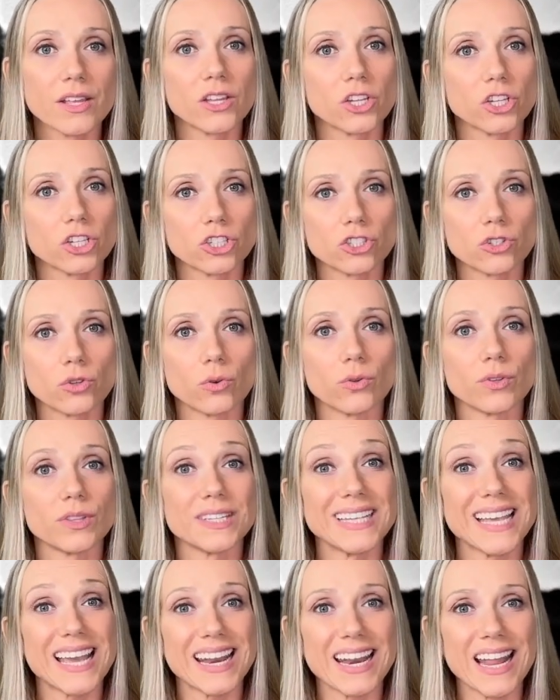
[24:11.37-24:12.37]
So
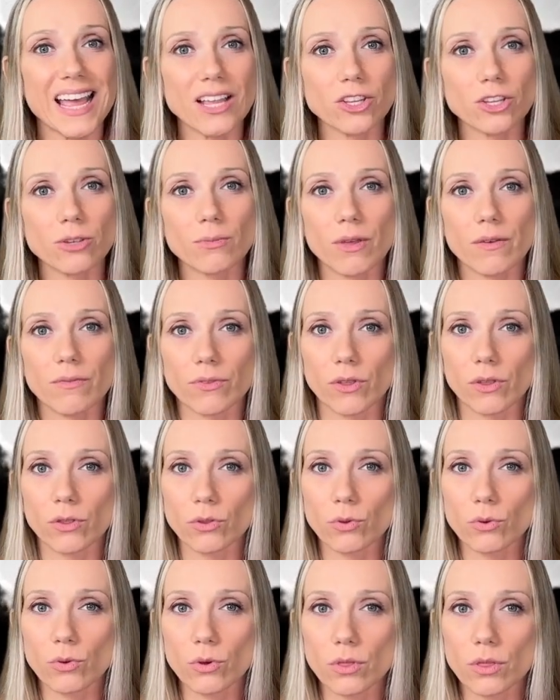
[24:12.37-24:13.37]
the anatomy of the
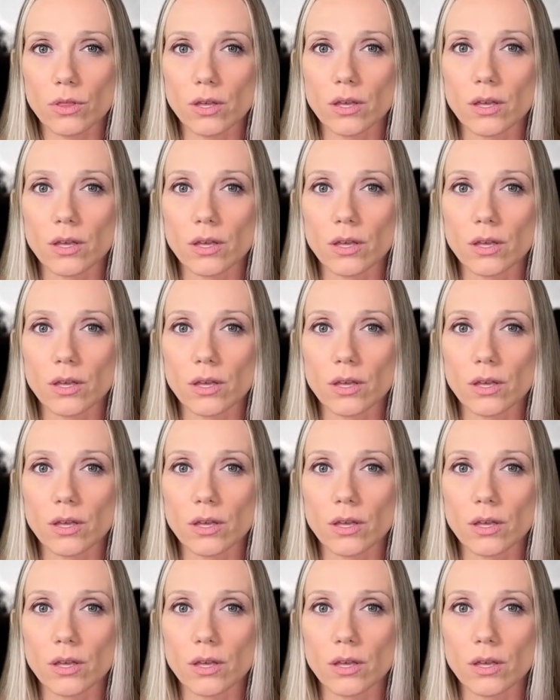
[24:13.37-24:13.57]
tooth